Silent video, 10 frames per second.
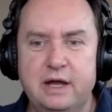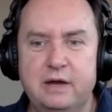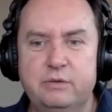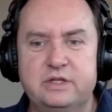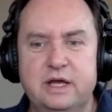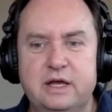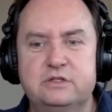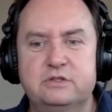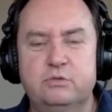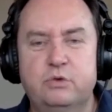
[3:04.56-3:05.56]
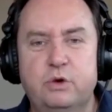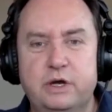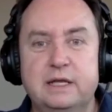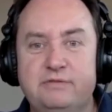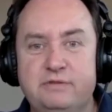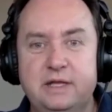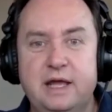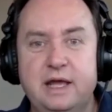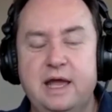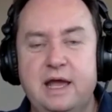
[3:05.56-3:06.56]
out with, tell us where you live
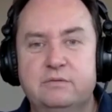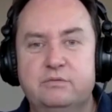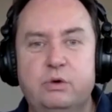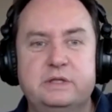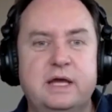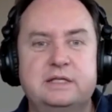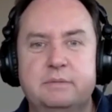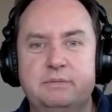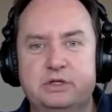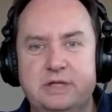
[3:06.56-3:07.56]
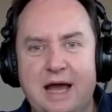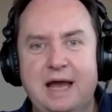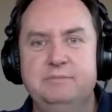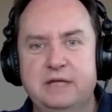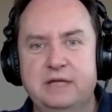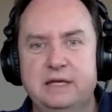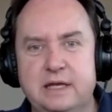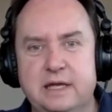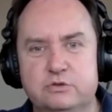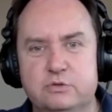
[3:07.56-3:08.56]
today and what takes up your time day to
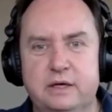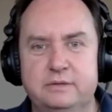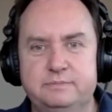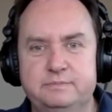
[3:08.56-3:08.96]
day as well.